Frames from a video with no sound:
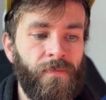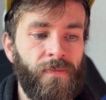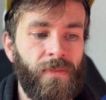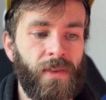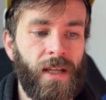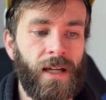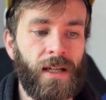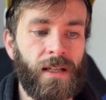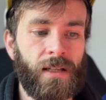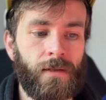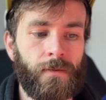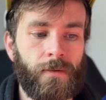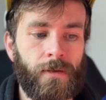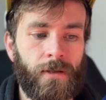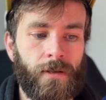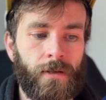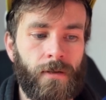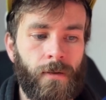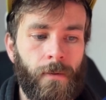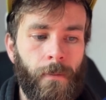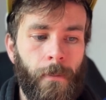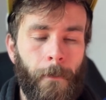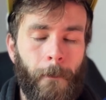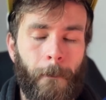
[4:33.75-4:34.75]
That's
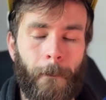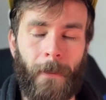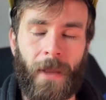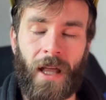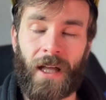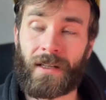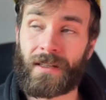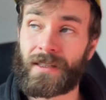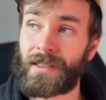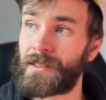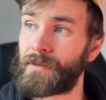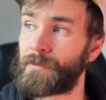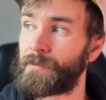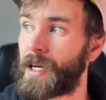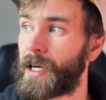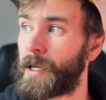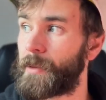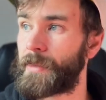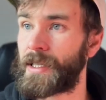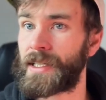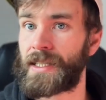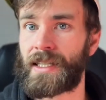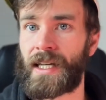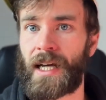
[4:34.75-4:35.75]
at least my
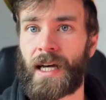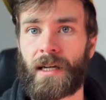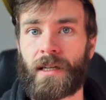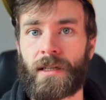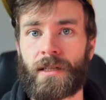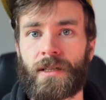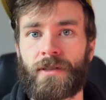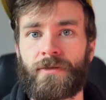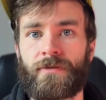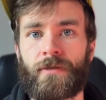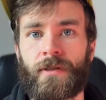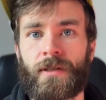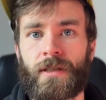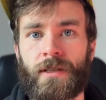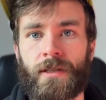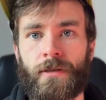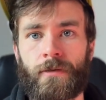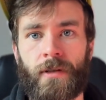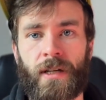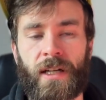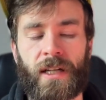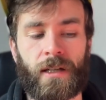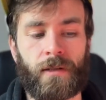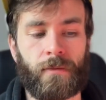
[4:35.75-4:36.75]
mentality for this
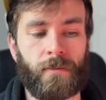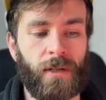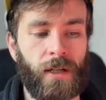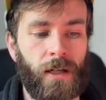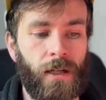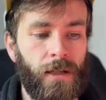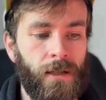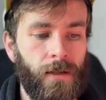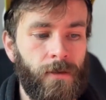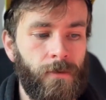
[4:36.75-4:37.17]
training block.